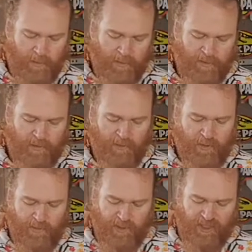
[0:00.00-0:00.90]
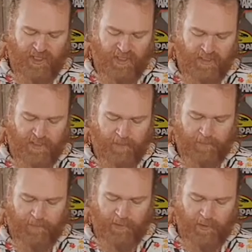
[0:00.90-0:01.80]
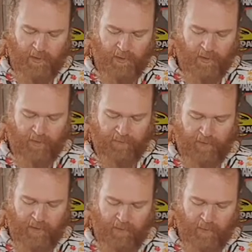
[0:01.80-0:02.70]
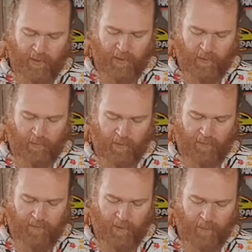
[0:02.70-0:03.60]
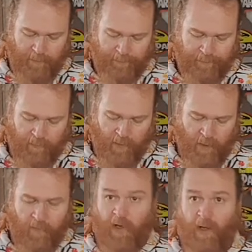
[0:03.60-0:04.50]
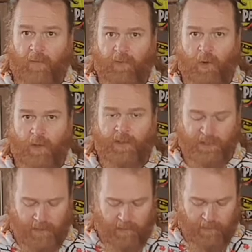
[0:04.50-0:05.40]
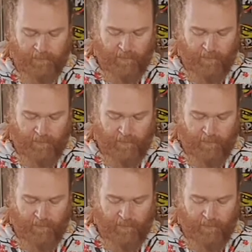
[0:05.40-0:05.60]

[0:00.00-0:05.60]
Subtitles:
Sometimes I cheat. I flavour mine up with, I really love hot and sour,